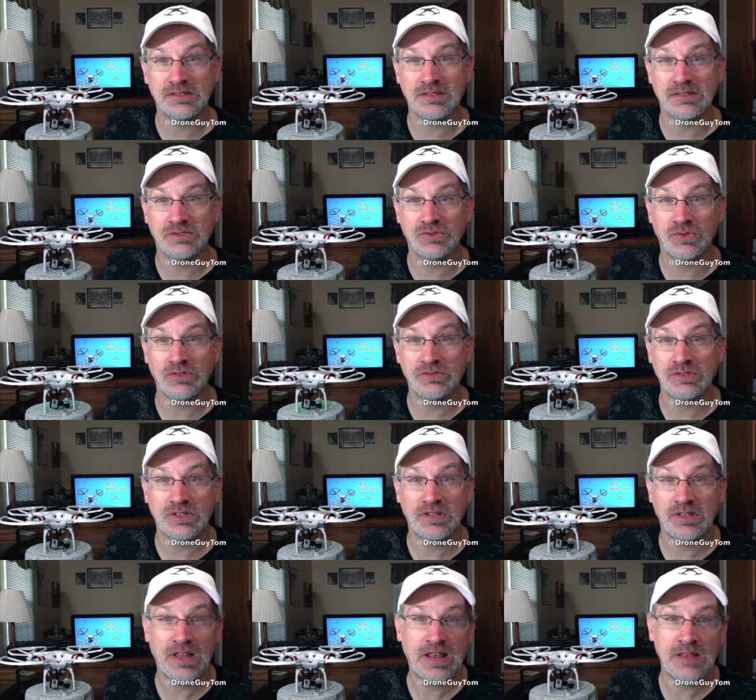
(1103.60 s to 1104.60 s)
drones
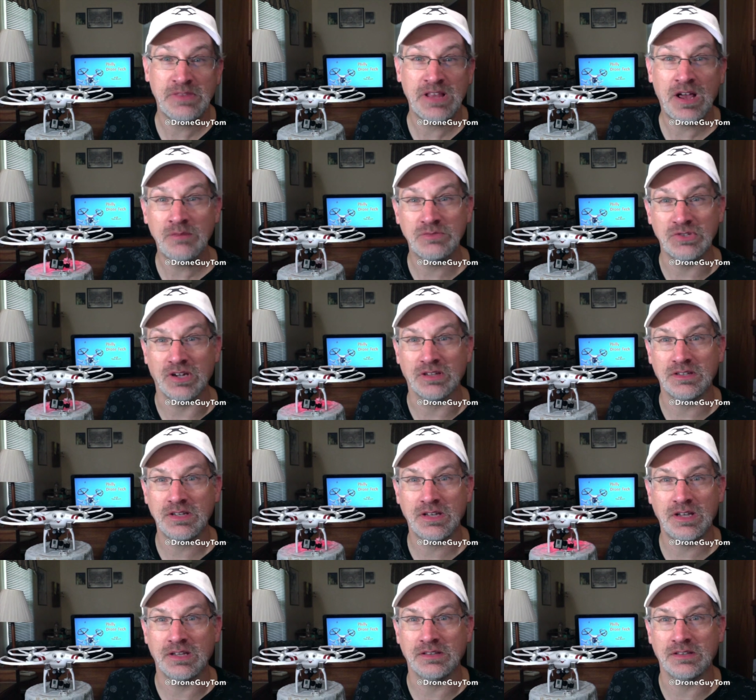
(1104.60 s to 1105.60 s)
an inanimate object.
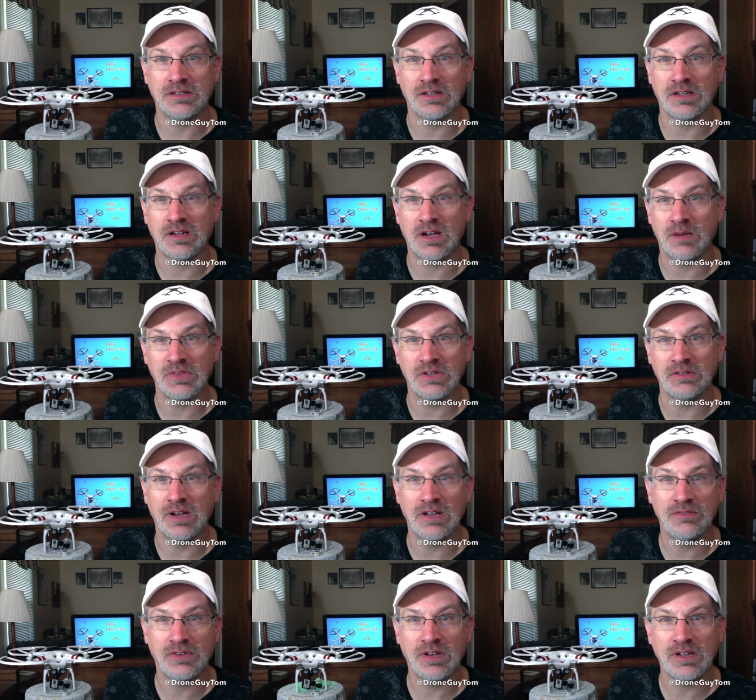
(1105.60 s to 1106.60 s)
It can't come to
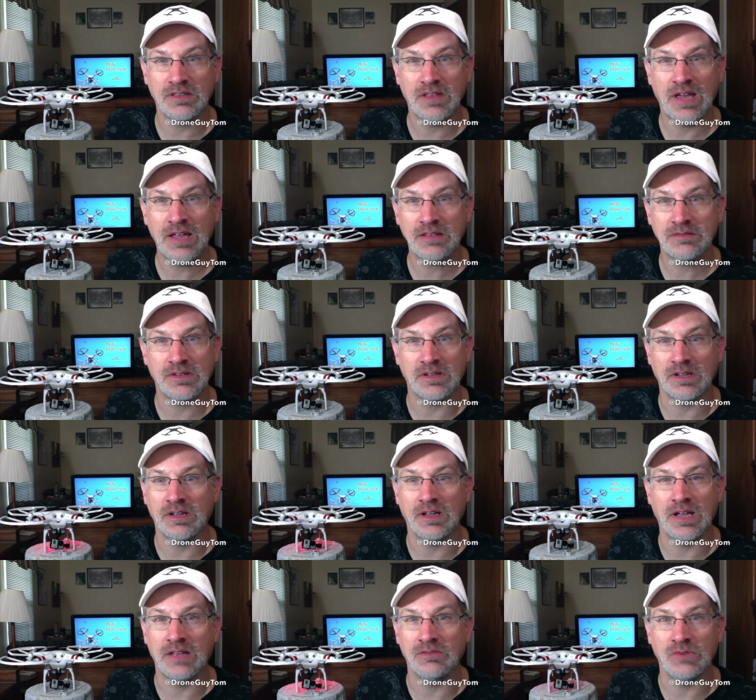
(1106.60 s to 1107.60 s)
life like that
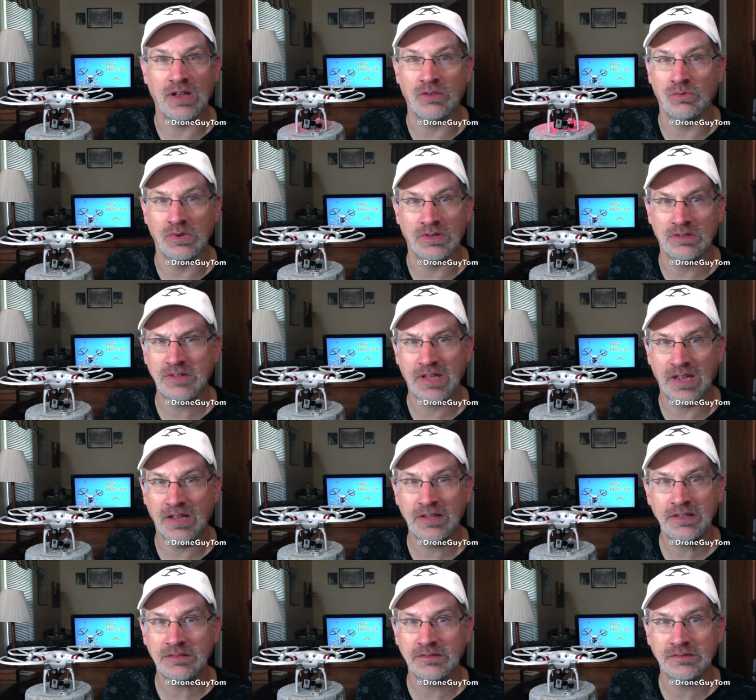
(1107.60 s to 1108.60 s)
at will, can it?